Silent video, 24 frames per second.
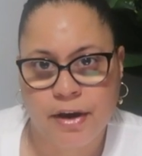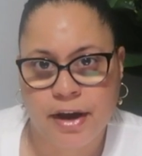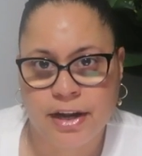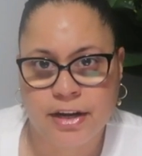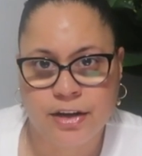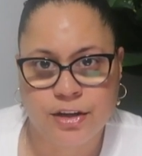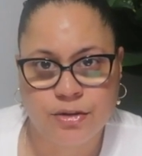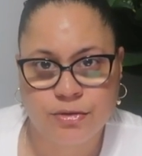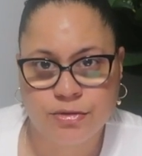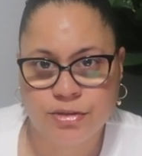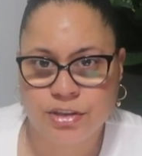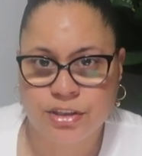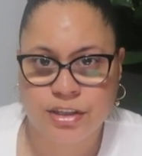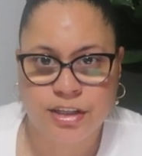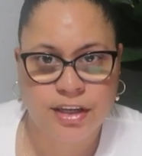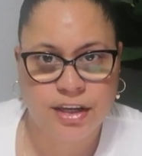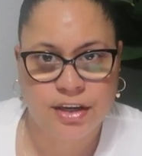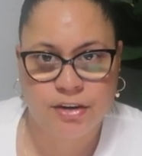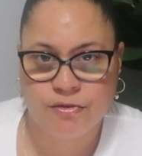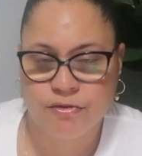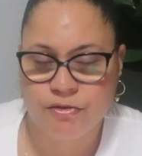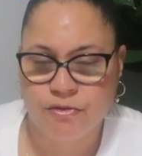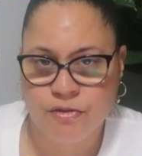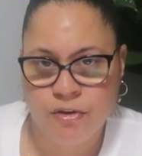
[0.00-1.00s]
and you'll
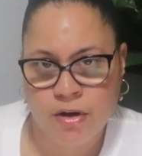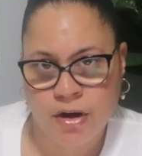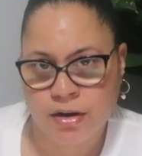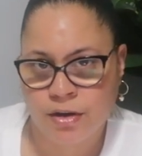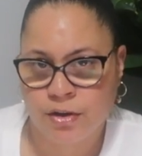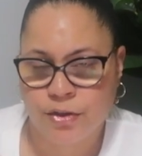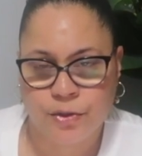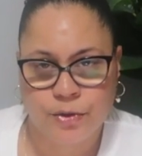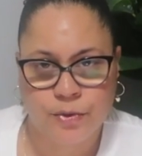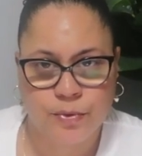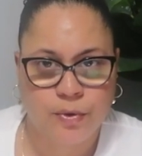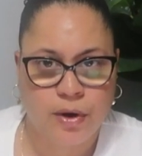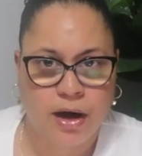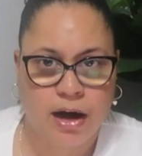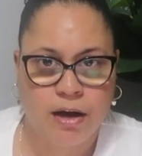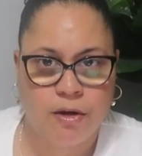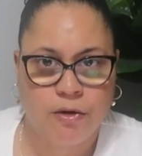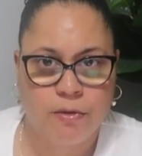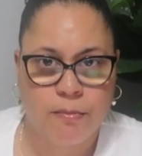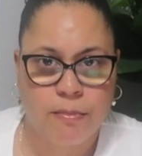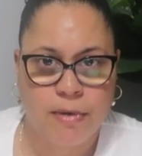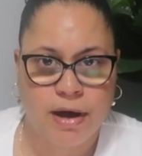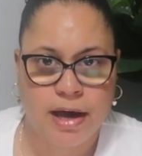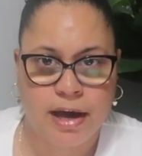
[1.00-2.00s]
see it run
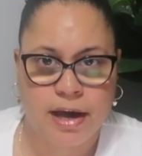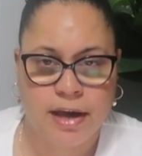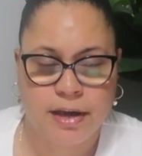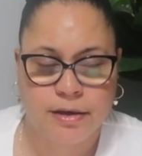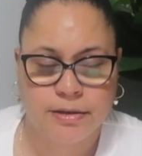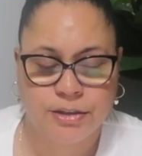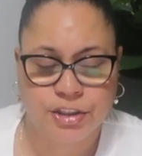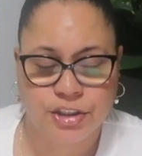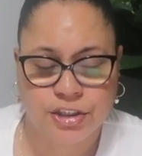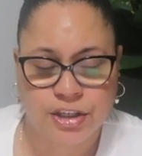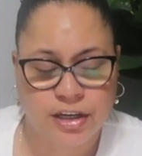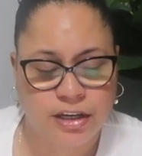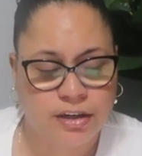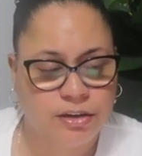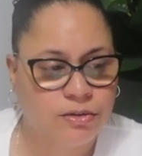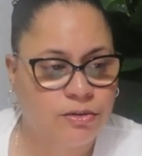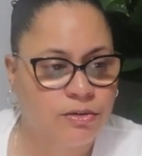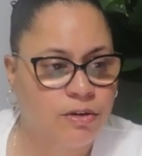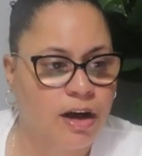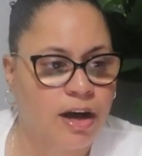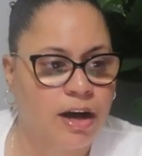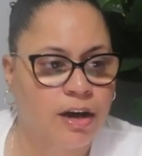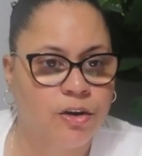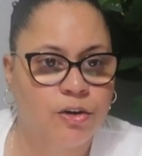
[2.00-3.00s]
throughout my
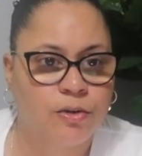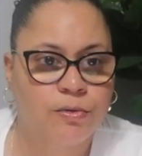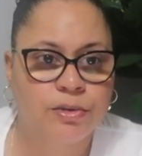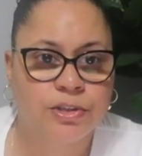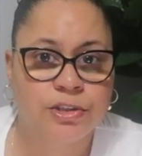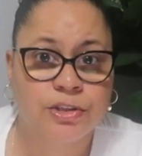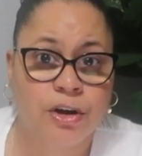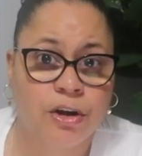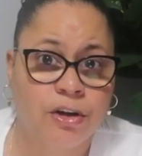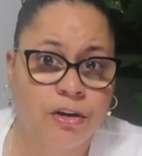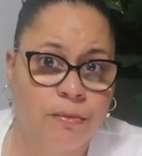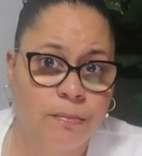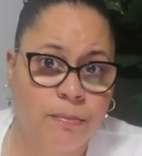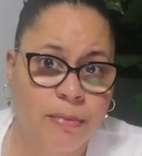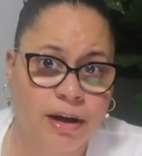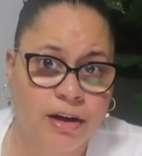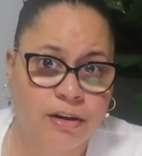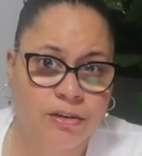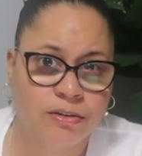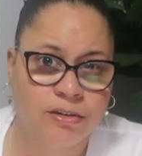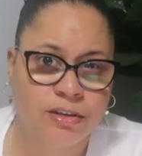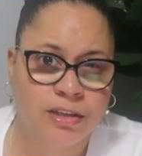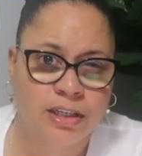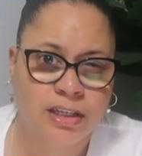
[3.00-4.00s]
channel. I always talk
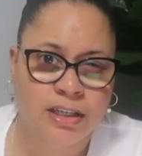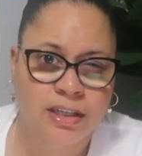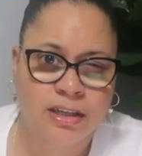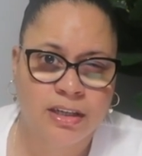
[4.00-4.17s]
about